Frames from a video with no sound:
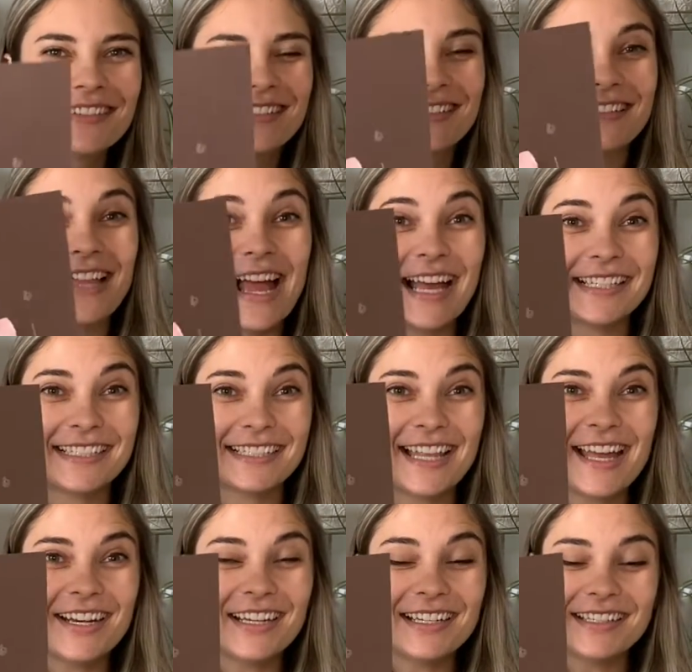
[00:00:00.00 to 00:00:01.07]
Last
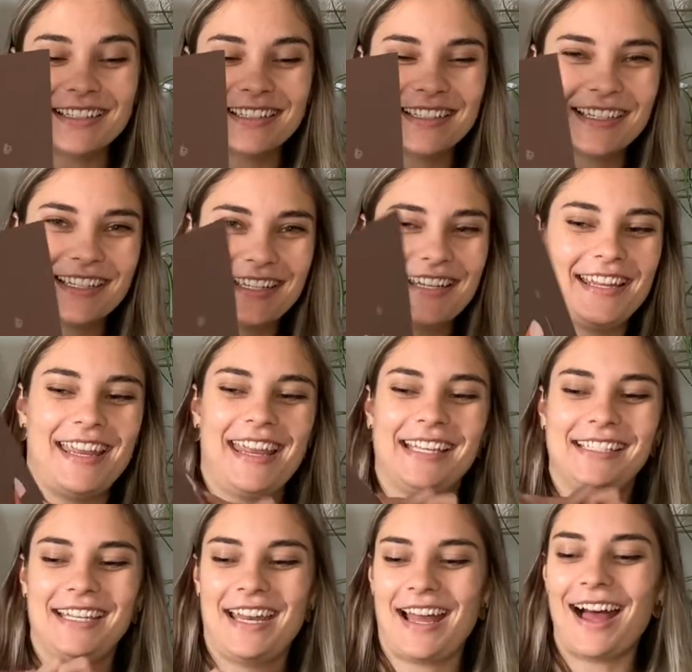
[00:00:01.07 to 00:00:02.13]
letter is
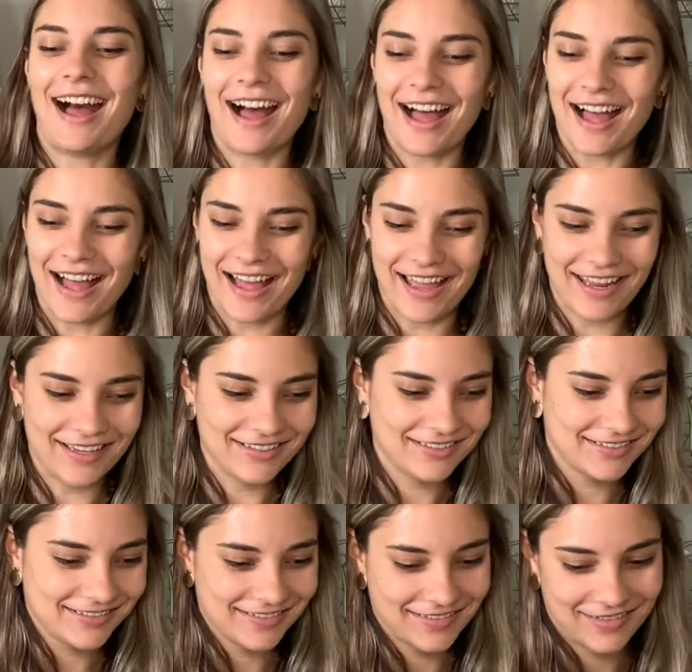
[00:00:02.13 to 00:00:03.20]
an I.
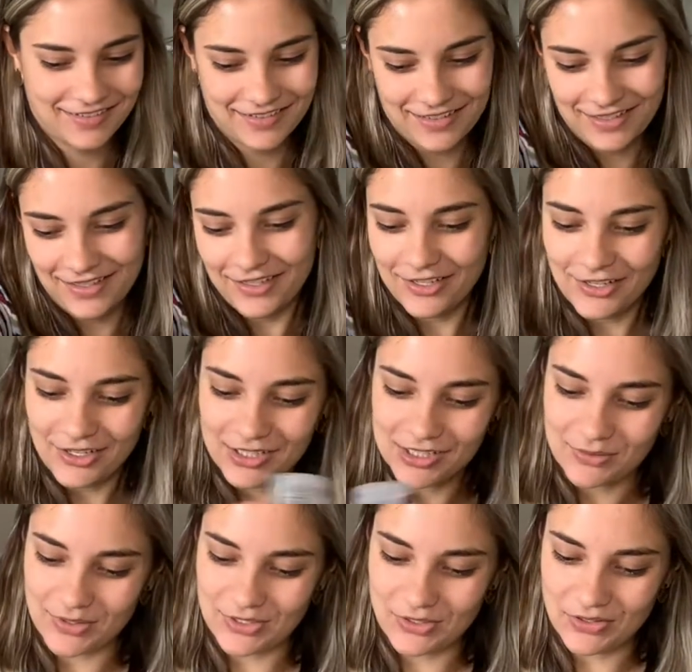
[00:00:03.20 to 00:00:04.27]
So
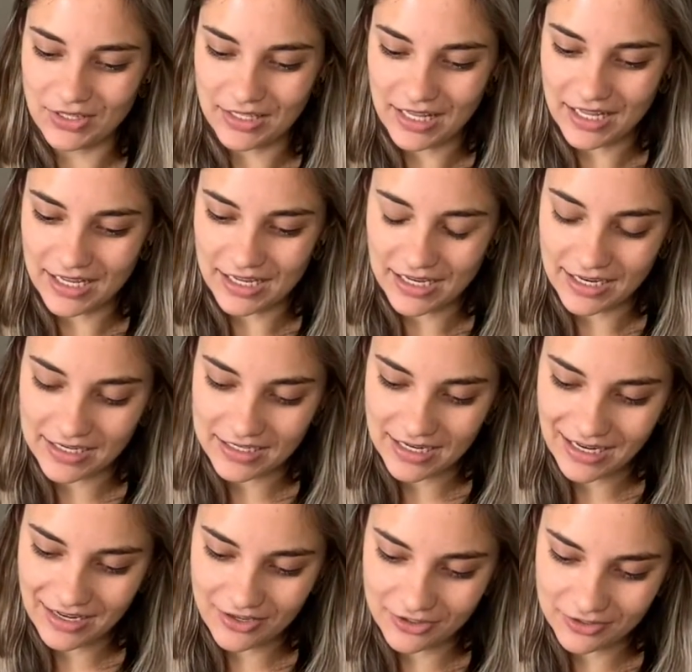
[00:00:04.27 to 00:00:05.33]
I do the line
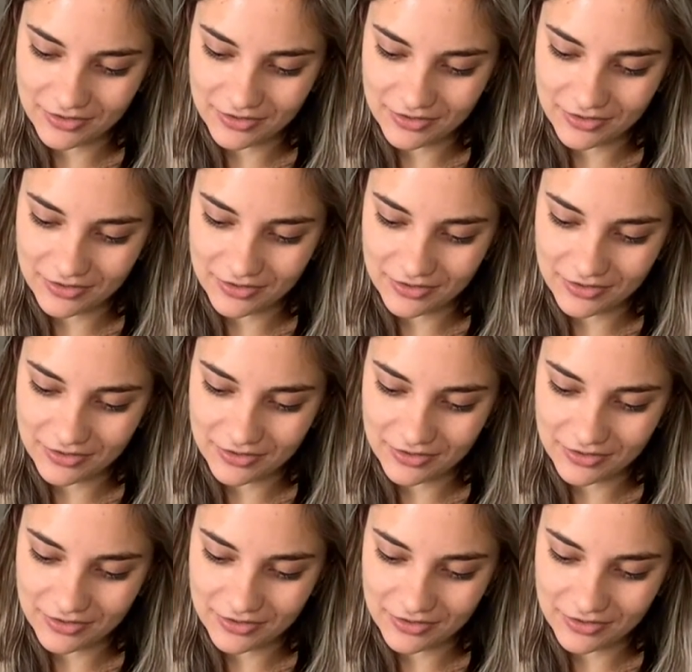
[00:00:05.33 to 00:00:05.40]
down,